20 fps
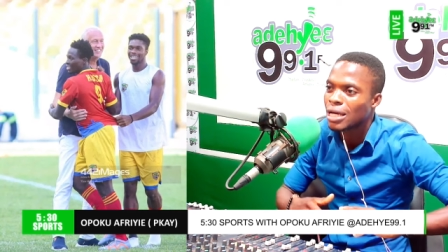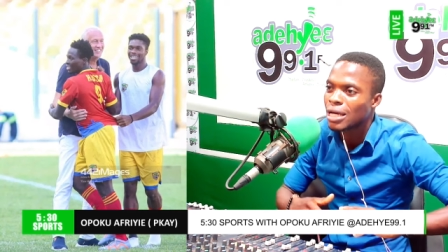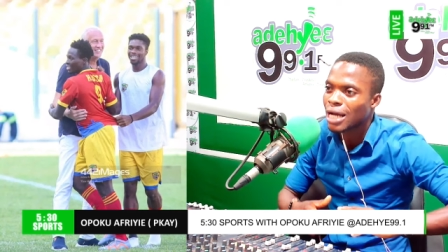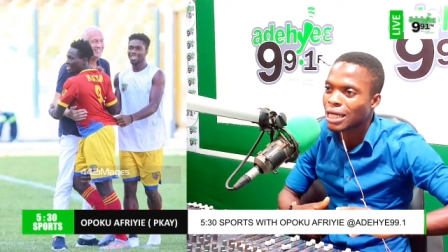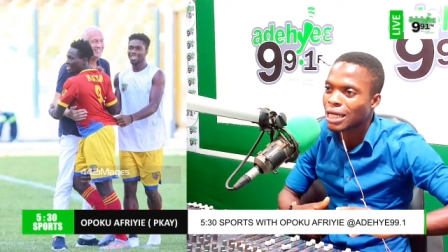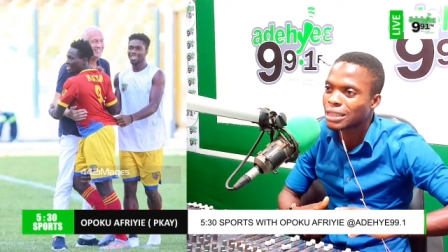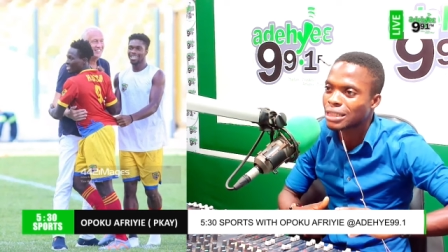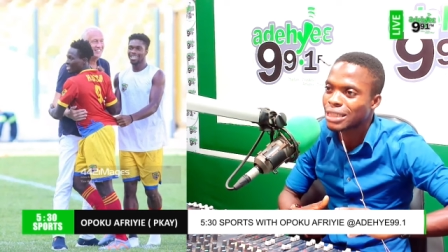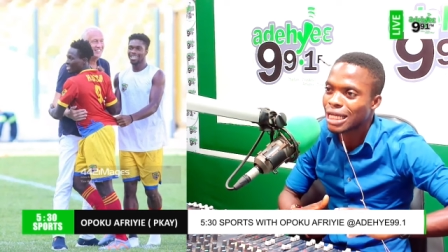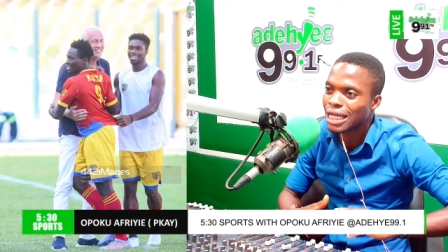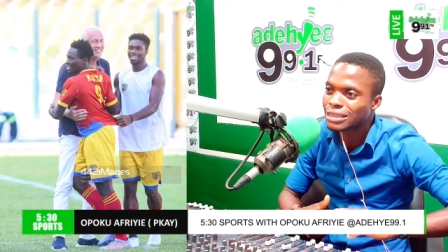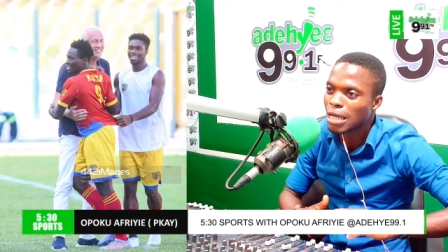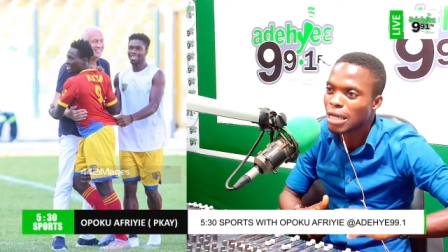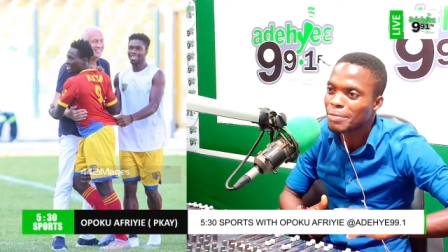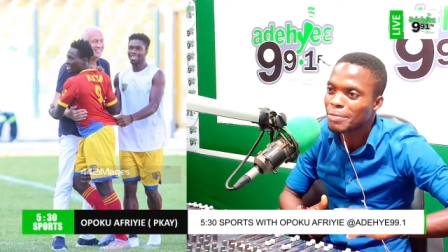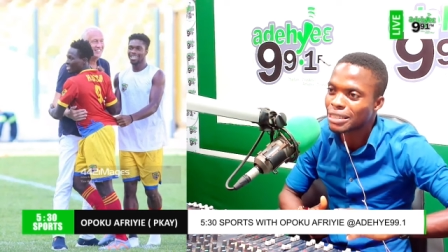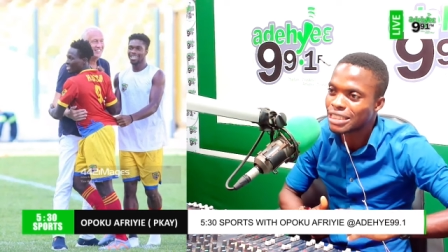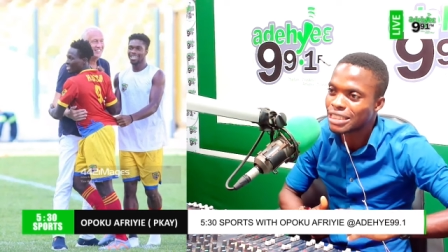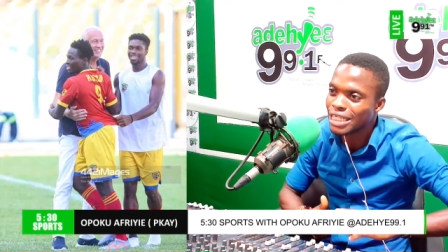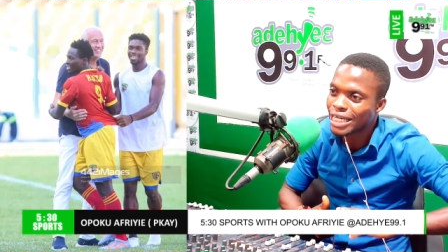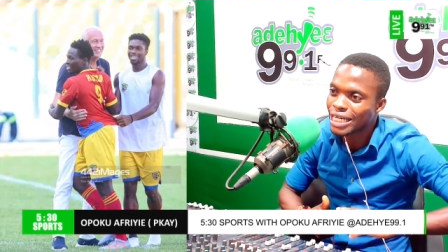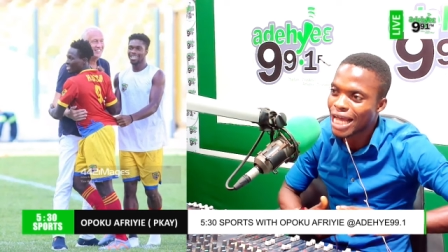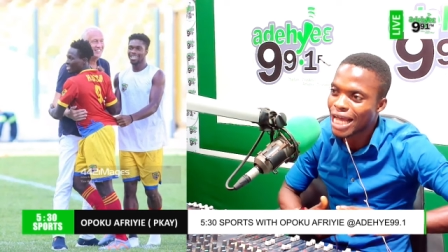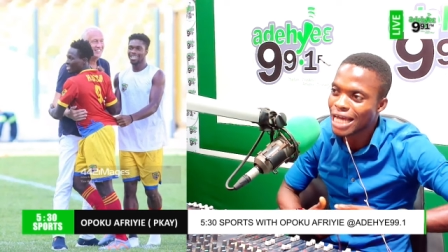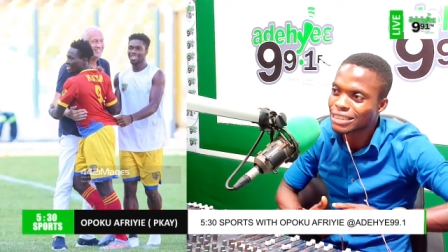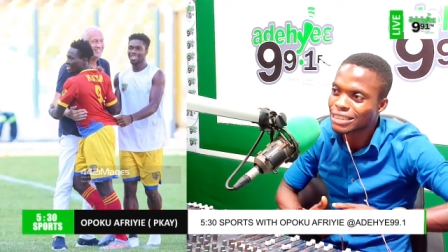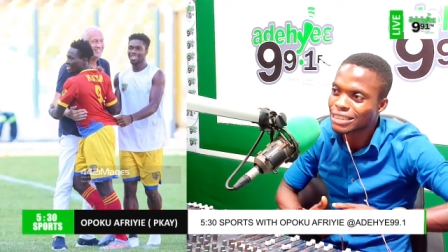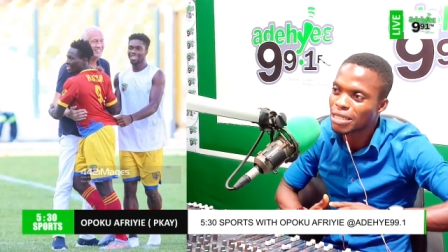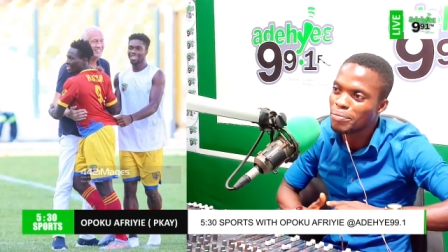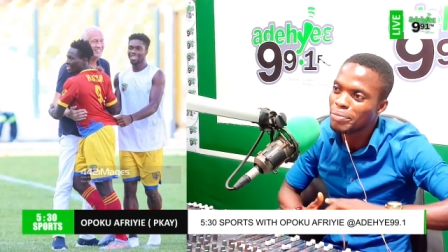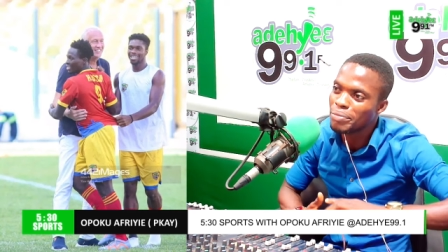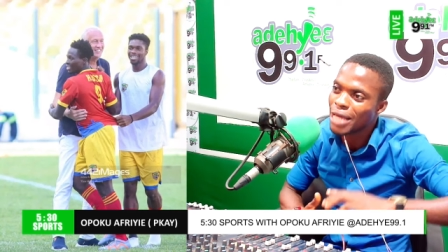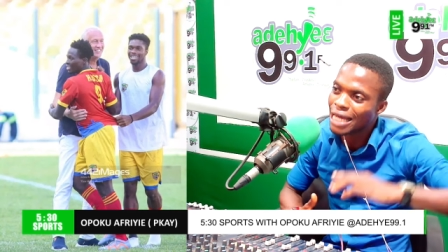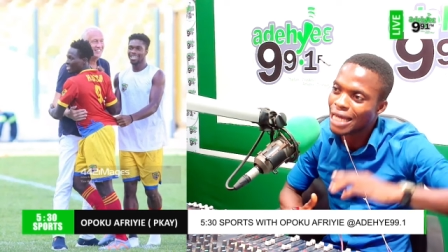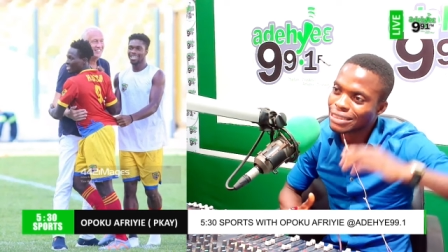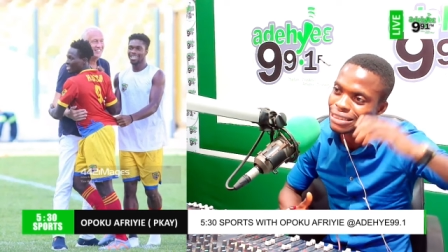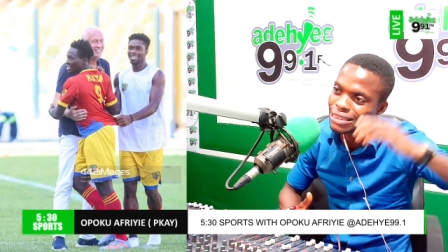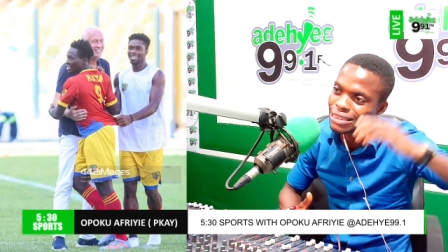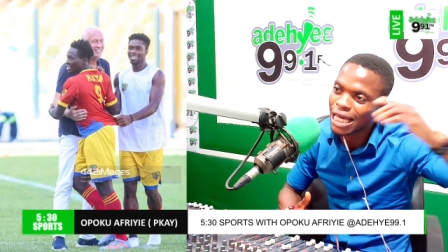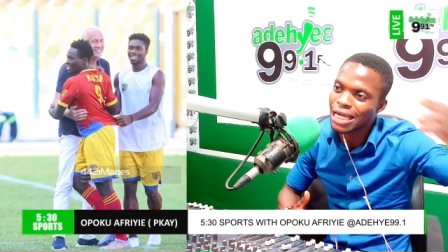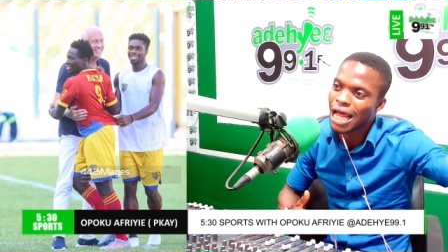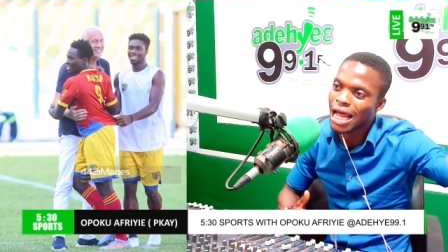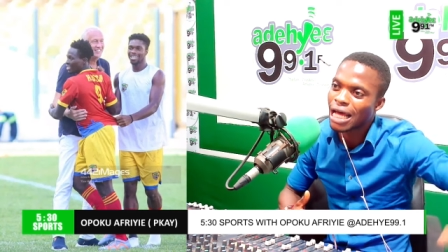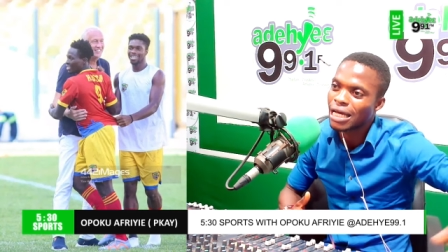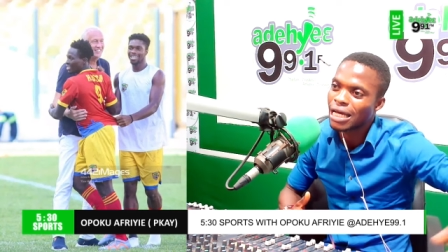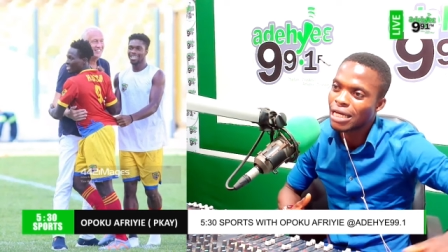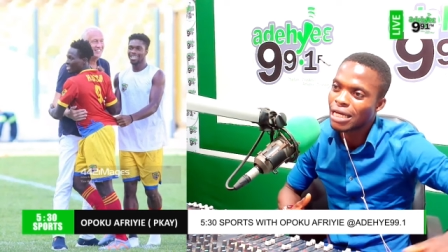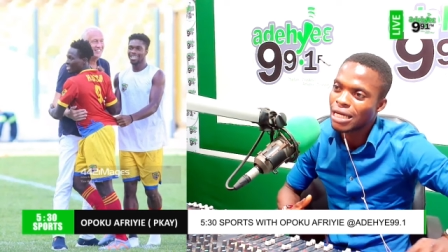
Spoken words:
ka telesta machine can send be an sana